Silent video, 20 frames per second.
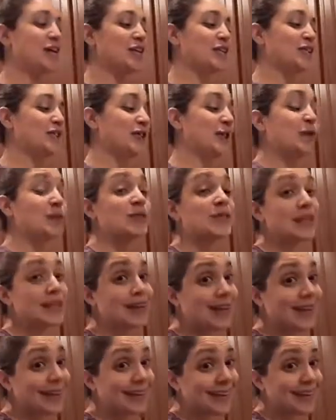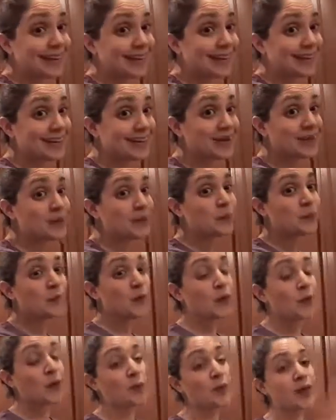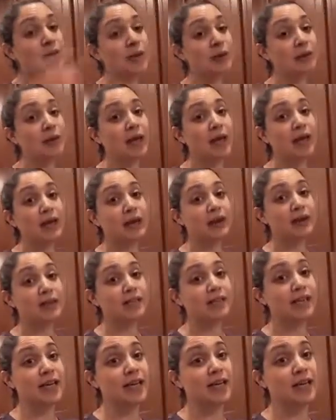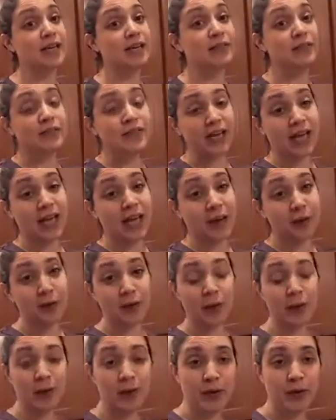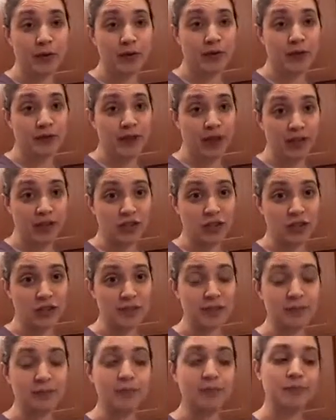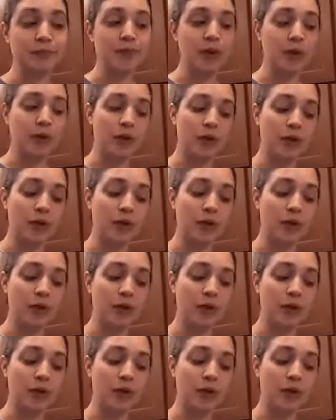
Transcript: So tonight, we're gonna make ourselves a Bourbon Old Fashioned, but